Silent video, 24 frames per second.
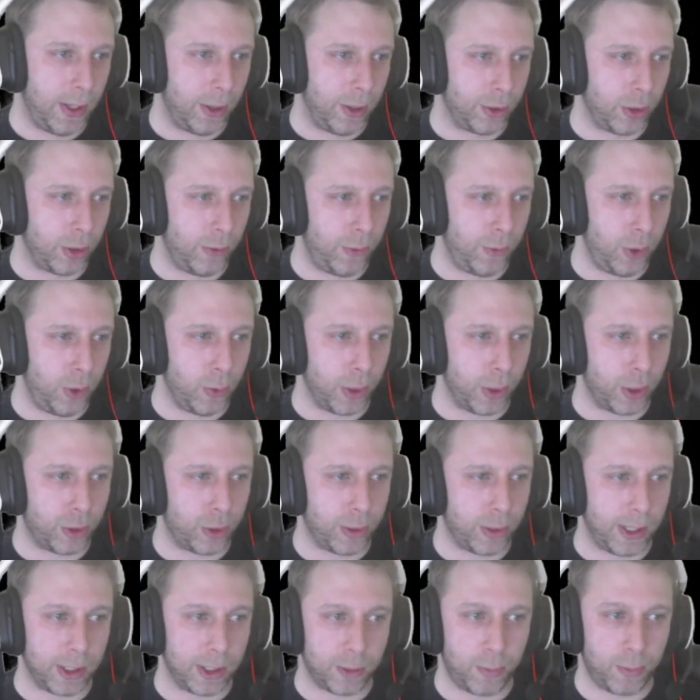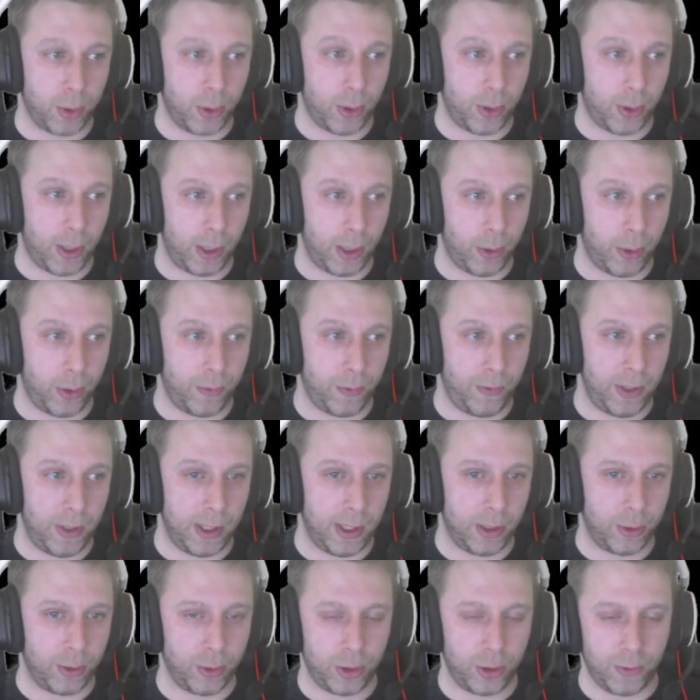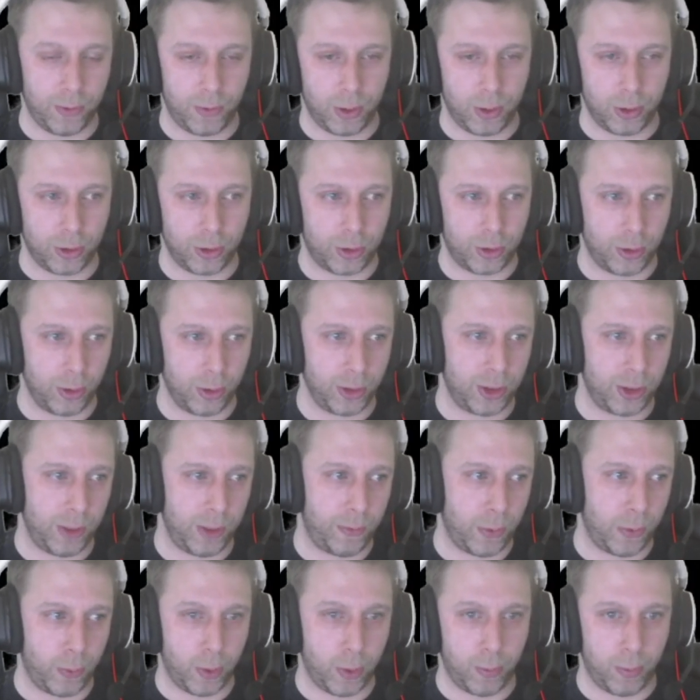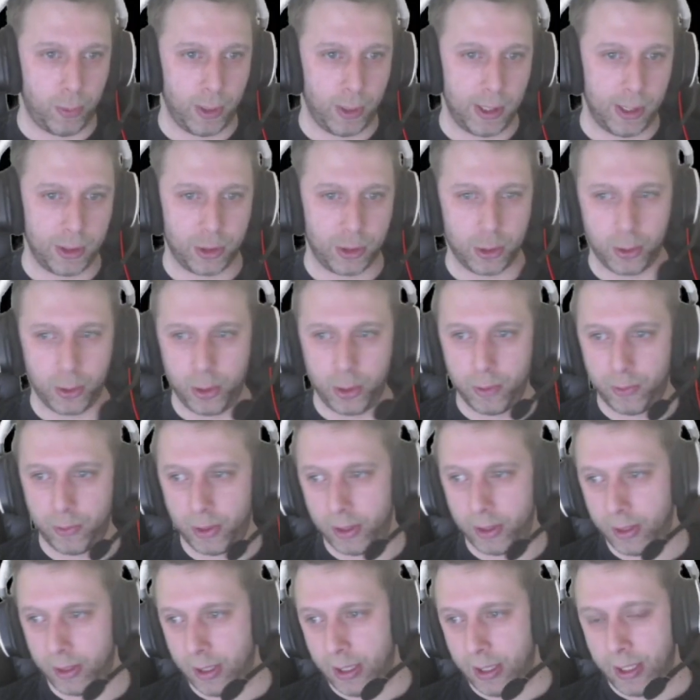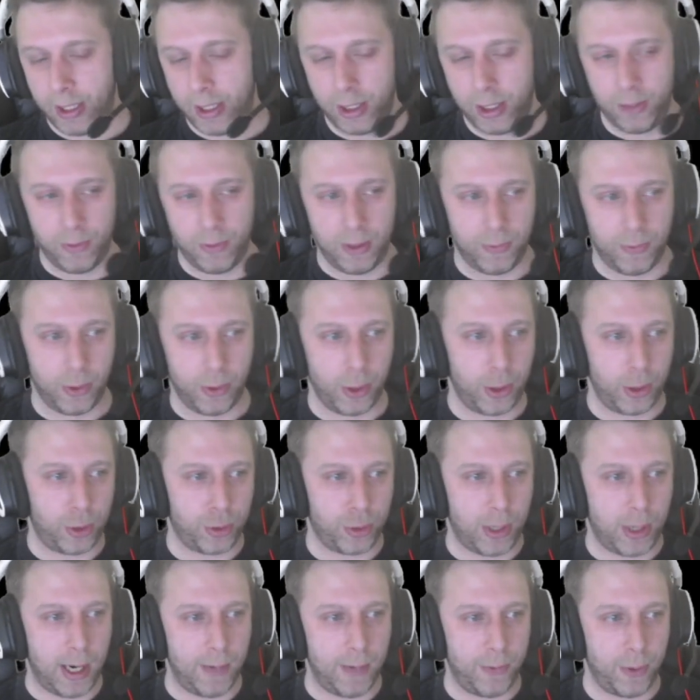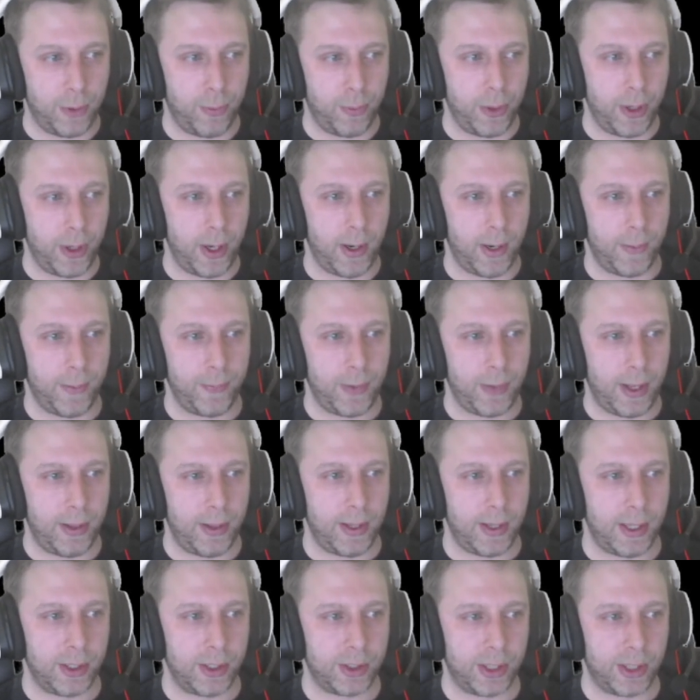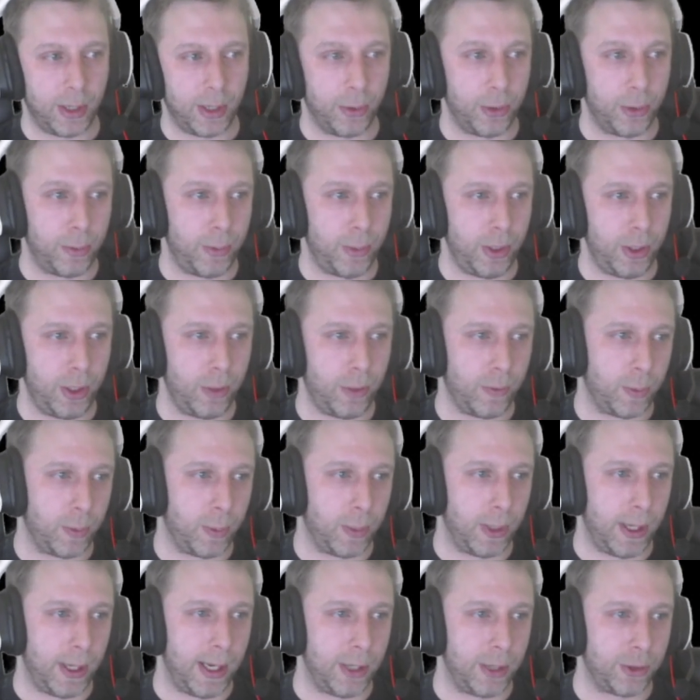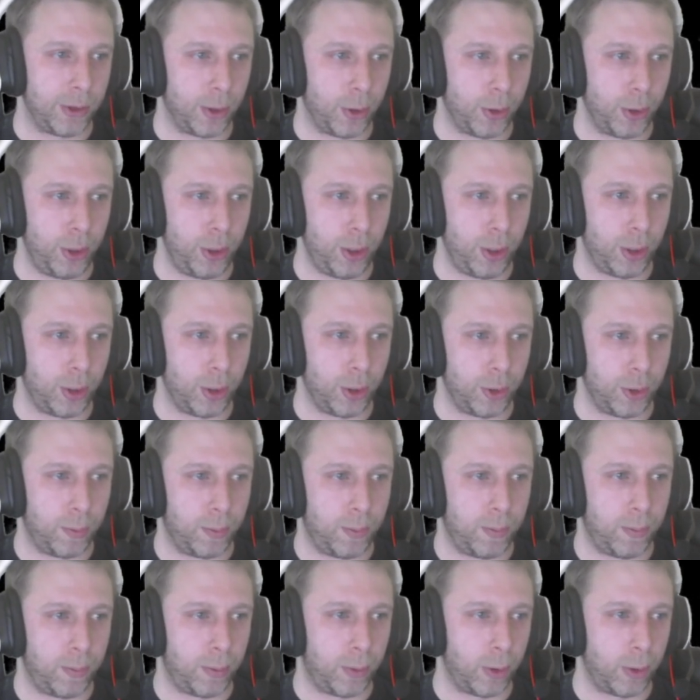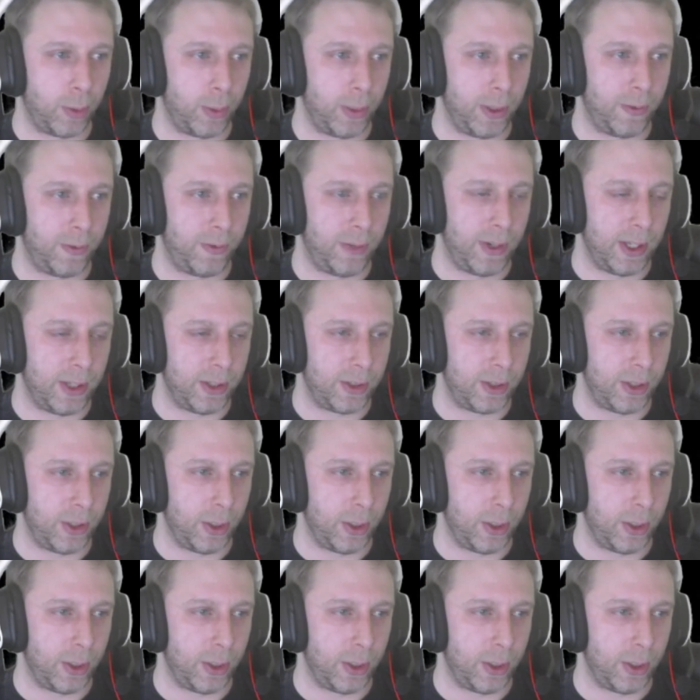So if you want to transport a lot of vehicles you've constructed from one place to another, you've either got to drive them there and then sell them at the other place, or you could probably fit,